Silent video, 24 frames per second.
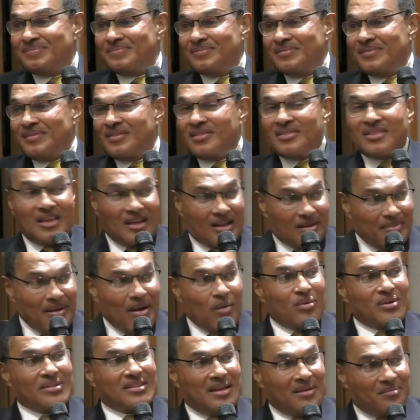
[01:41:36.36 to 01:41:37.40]
Think about
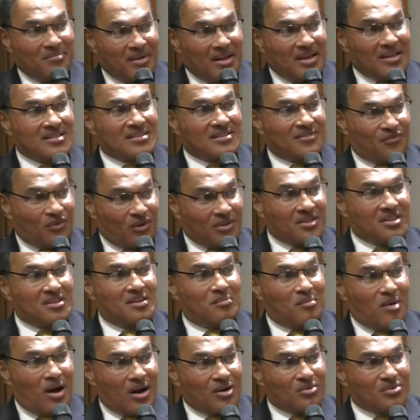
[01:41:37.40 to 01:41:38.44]
what that means for the
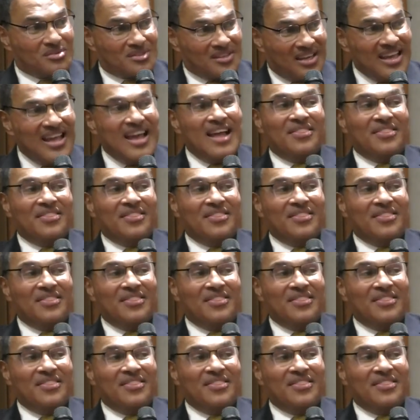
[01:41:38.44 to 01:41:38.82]
democracy.